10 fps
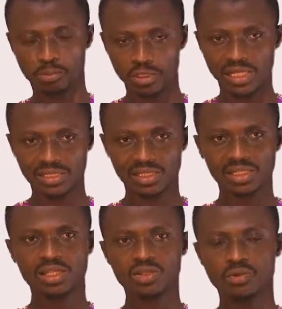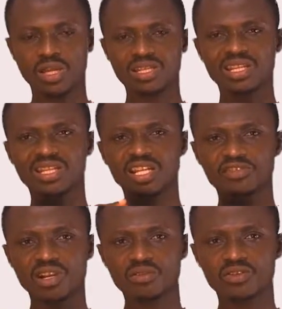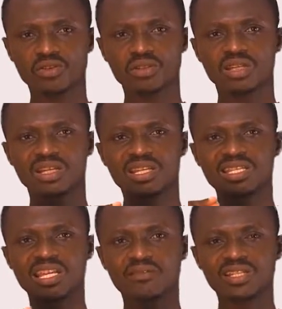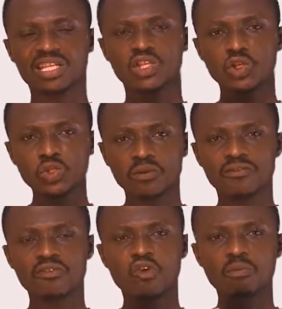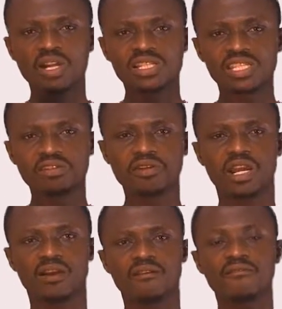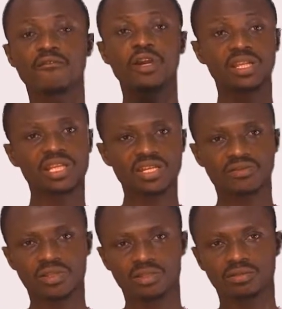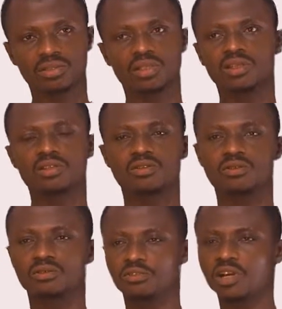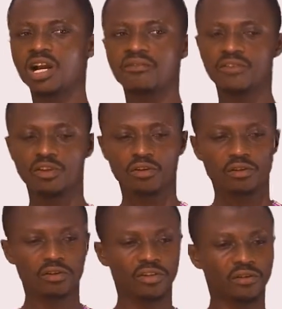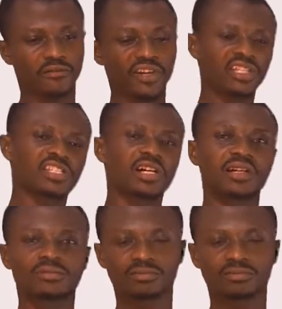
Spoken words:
product. So we are saying natural resource serve as a source of raw material for industries. So you have your furniture